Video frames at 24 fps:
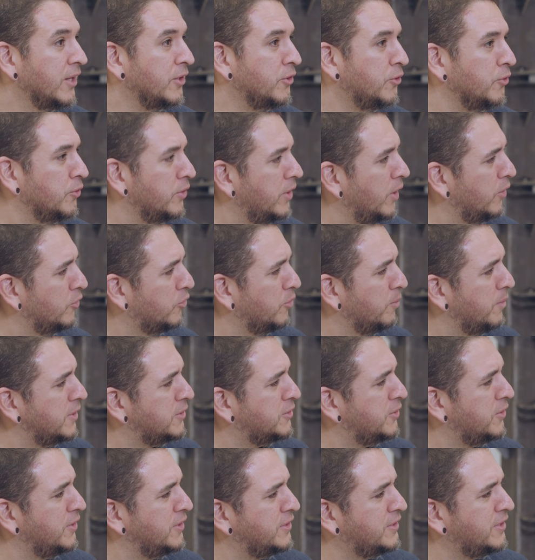Do the
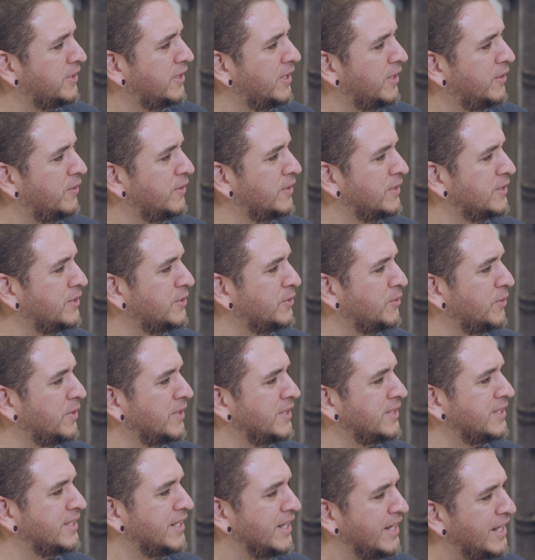automation engineering
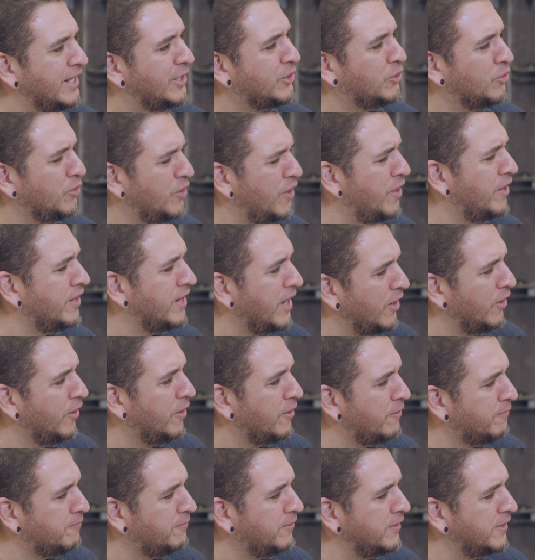students need to learn a
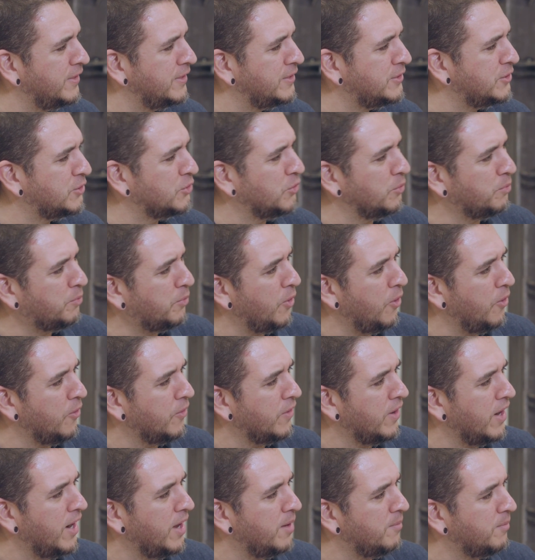lot of Finnish to
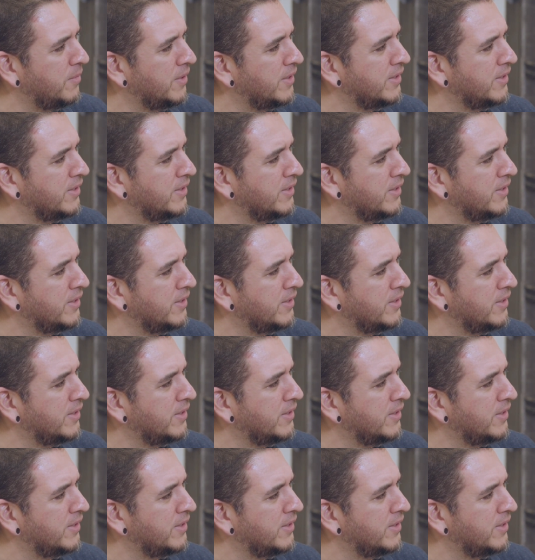program?